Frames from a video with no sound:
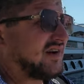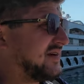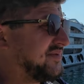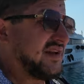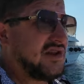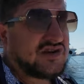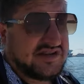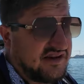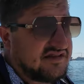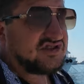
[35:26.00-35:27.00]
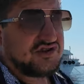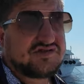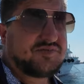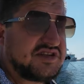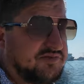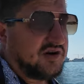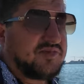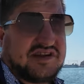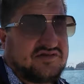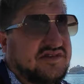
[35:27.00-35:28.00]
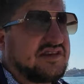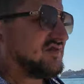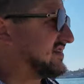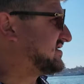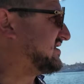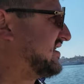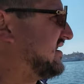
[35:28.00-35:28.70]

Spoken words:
top and look down at Joe's Beach Bar, but I don't think you can see